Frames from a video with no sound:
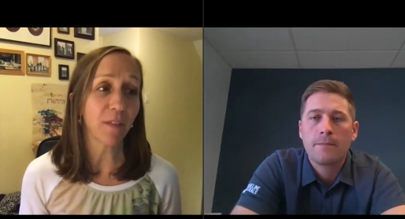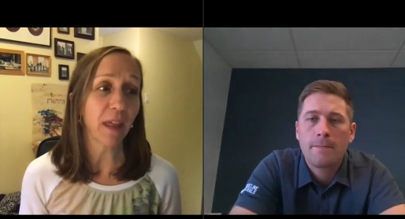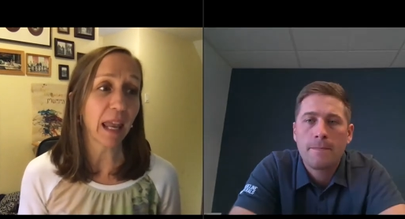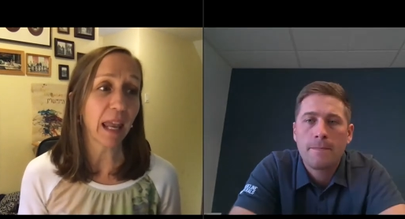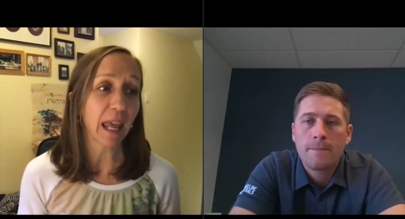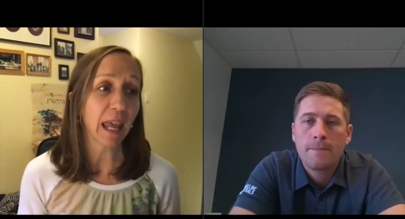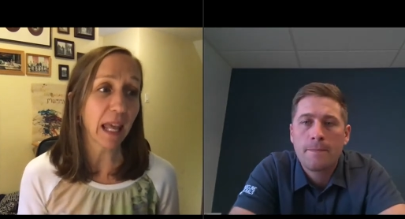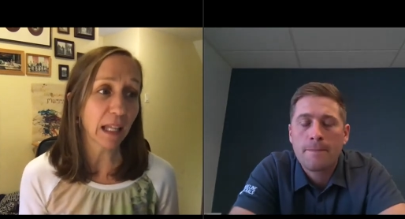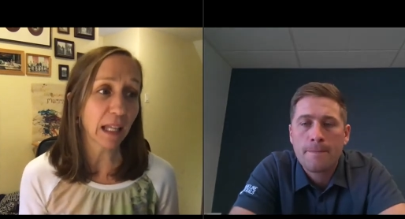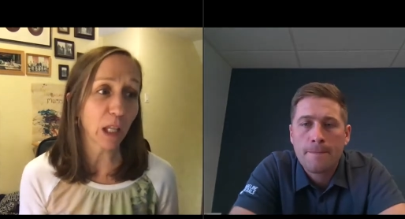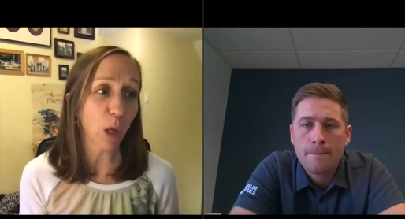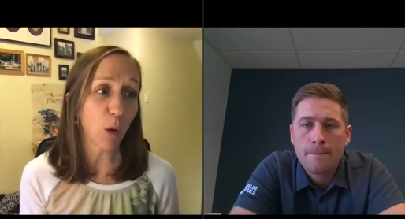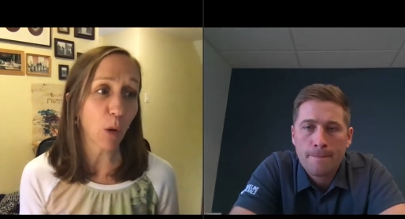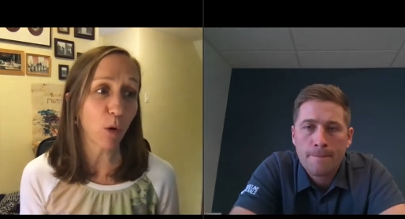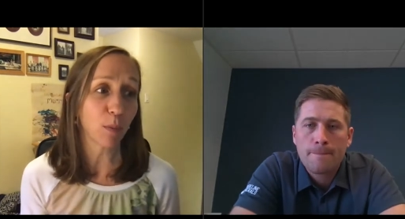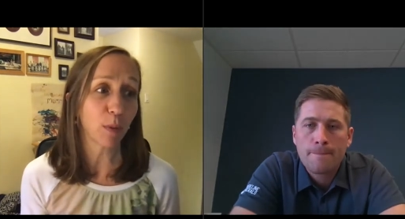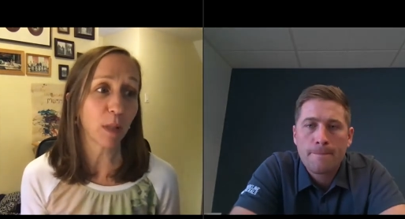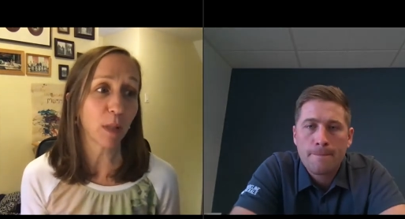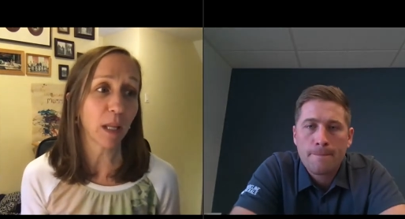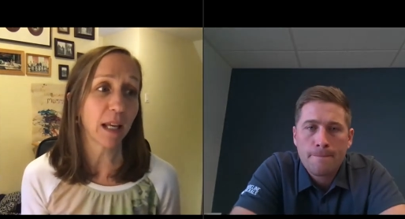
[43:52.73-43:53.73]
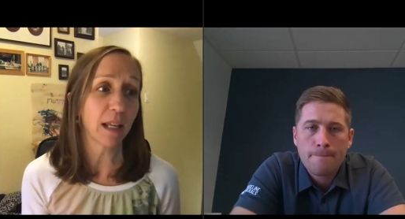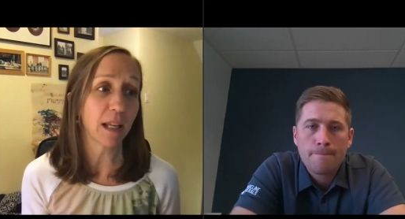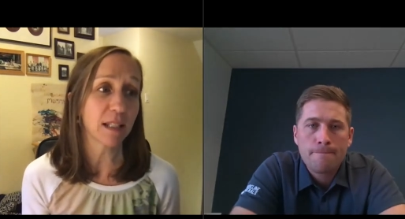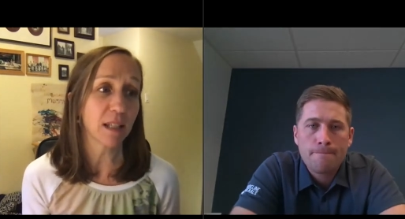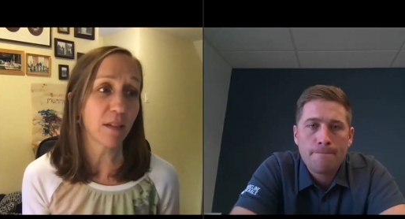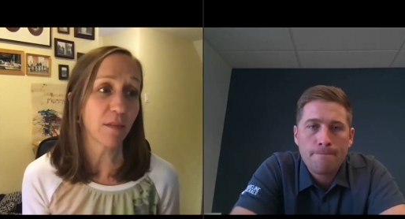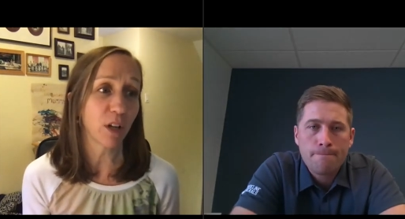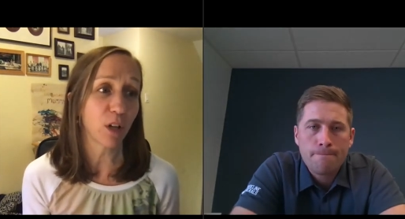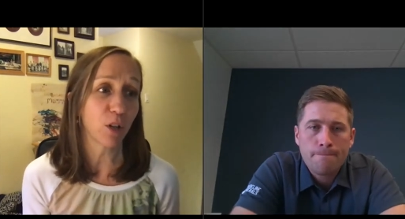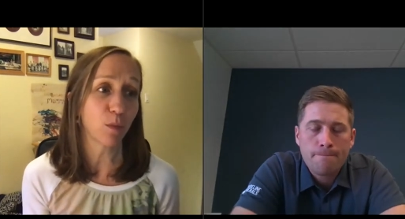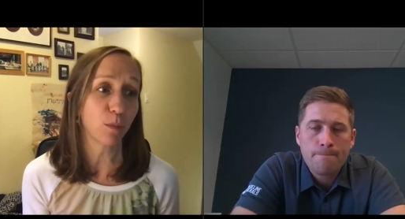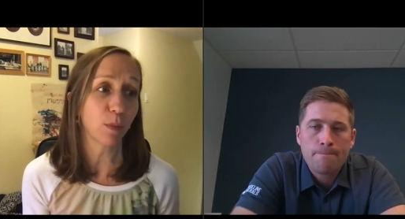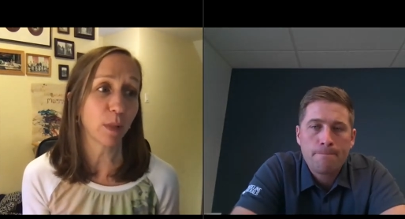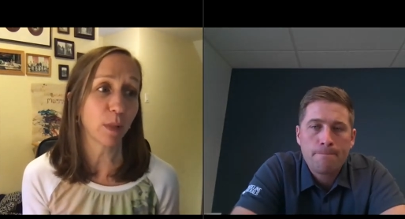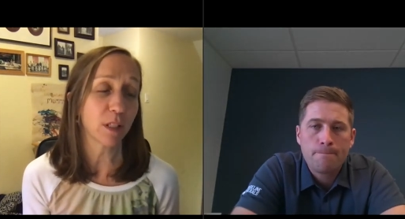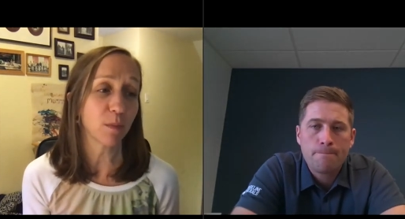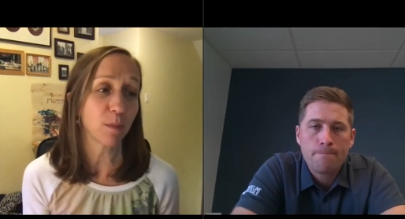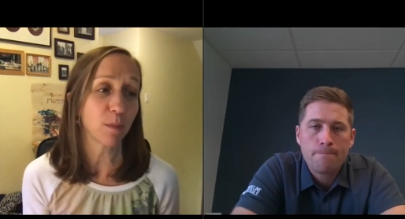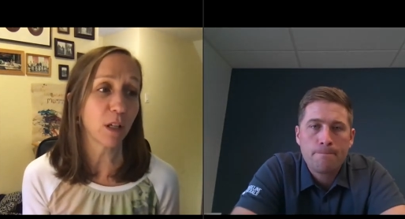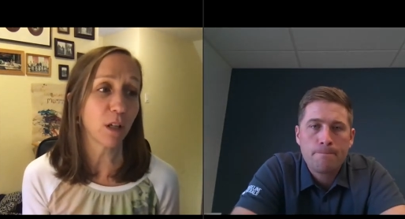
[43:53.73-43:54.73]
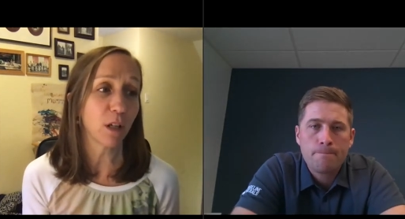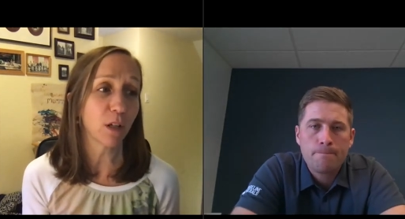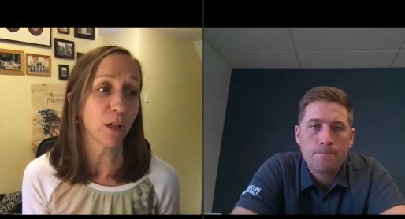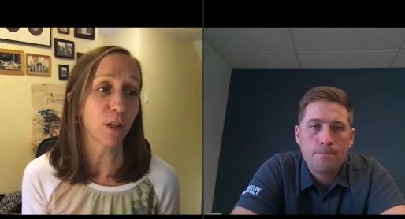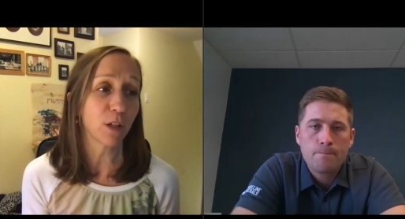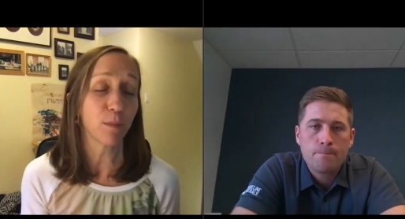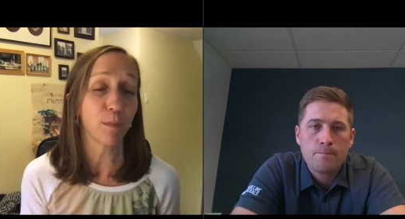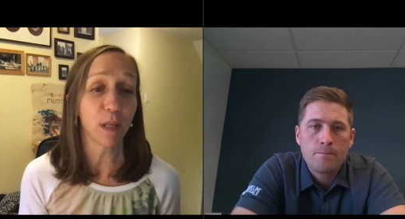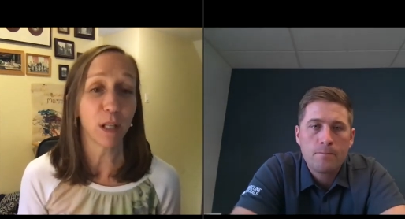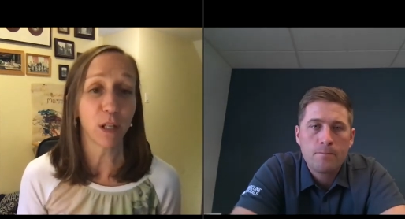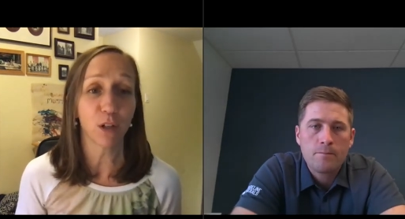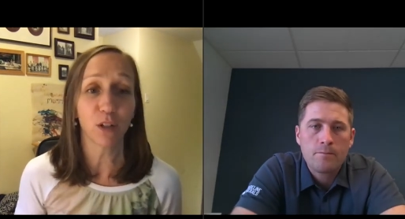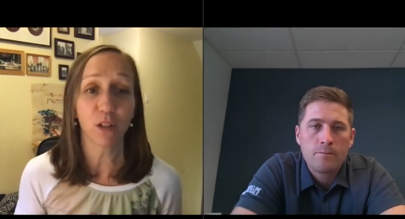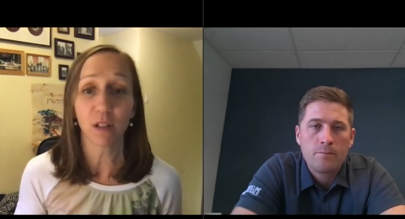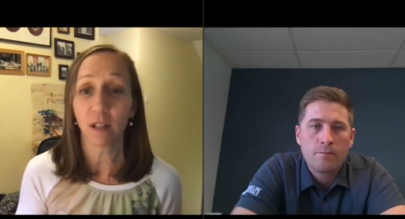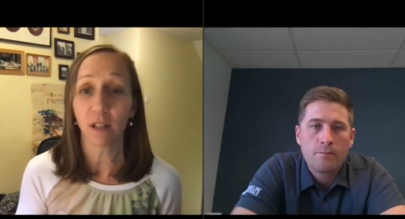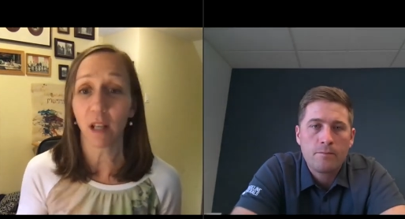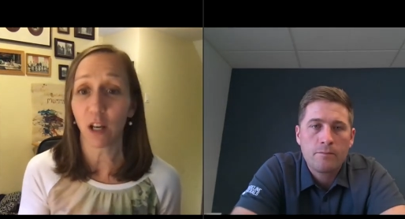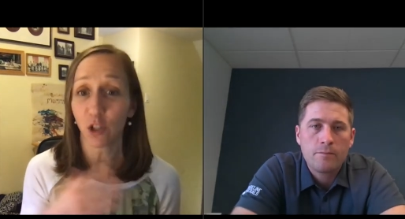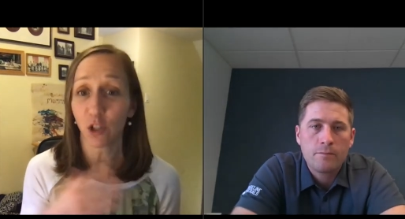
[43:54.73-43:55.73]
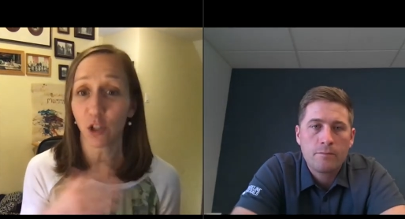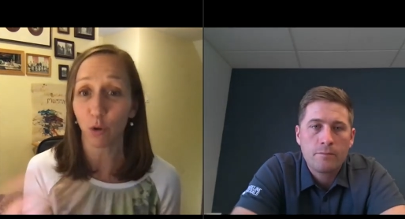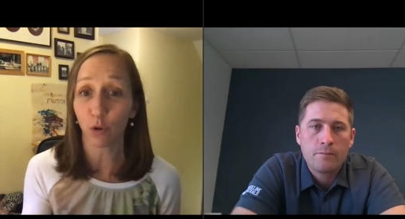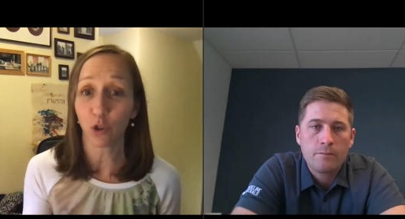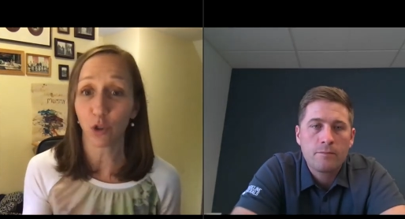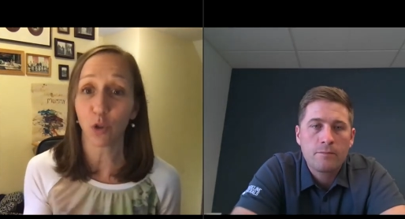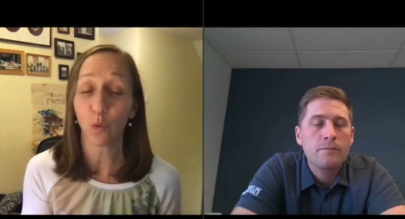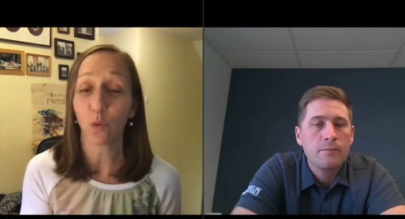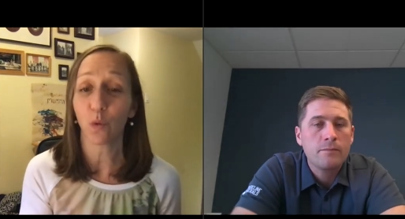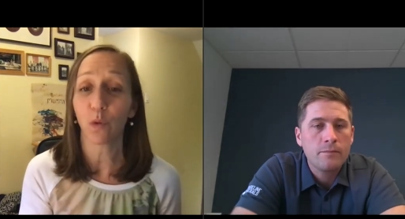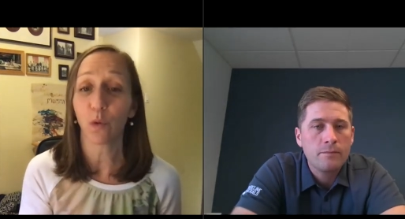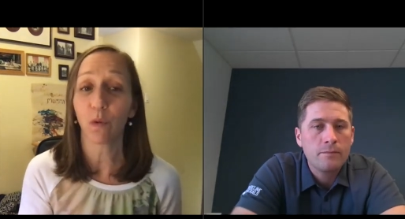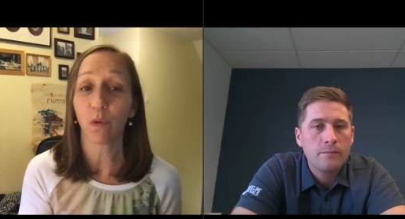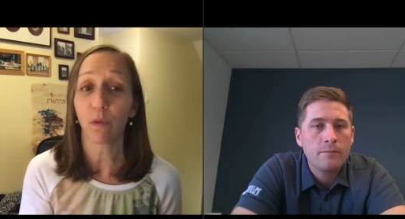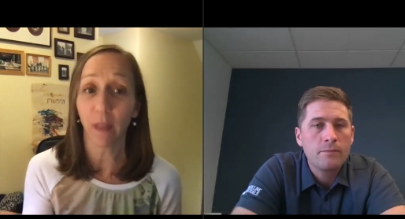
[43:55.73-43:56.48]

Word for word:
Speaker 1: that hit lower plate at 700 plus meter meters that showed you